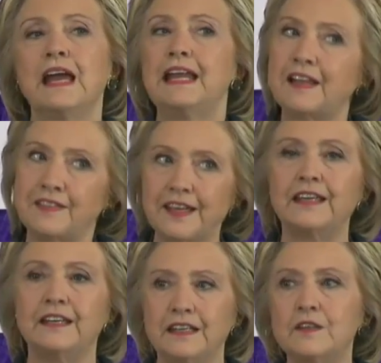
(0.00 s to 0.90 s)
And I
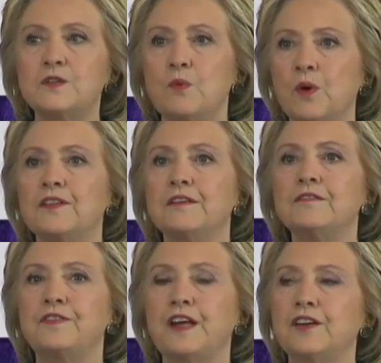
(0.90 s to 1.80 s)
think it is more
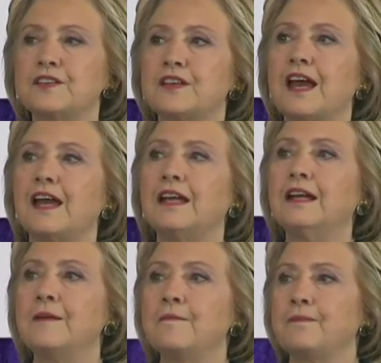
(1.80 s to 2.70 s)
than fair to say